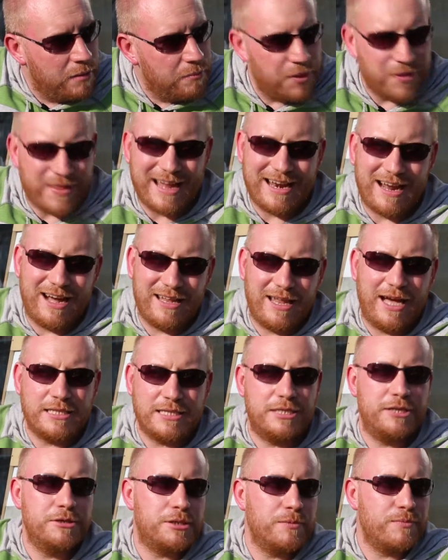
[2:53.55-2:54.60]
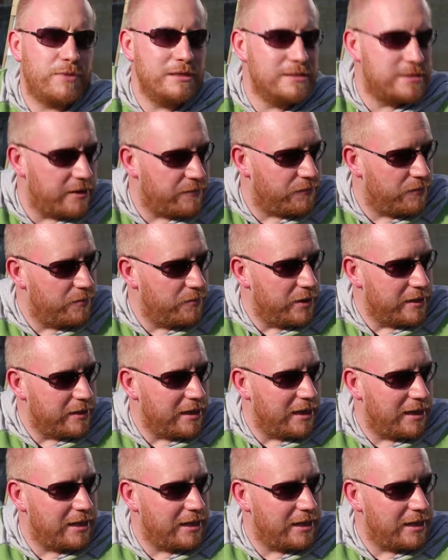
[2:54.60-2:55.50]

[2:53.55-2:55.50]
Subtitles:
but then I like to do something different with it.